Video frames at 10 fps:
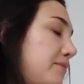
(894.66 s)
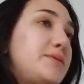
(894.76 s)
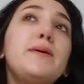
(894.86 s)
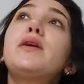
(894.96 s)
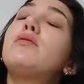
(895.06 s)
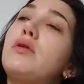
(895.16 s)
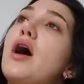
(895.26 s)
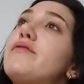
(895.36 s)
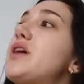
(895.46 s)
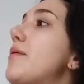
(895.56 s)
I've been spending a
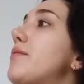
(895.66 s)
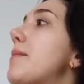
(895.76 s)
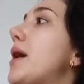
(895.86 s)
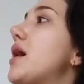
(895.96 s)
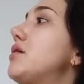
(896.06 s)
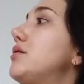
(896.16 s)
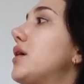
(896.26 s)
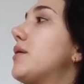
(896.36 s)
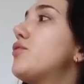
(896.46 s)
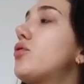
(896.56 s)
lot of time in my bed, and
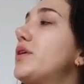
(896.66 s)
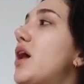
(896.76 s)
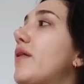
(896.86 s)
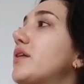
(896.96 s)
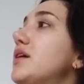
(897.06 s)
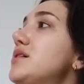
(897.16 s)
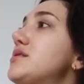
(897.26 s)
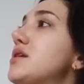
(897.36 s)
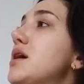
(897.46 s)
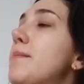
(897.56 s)
I'm normally not like
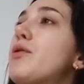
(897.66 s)
this.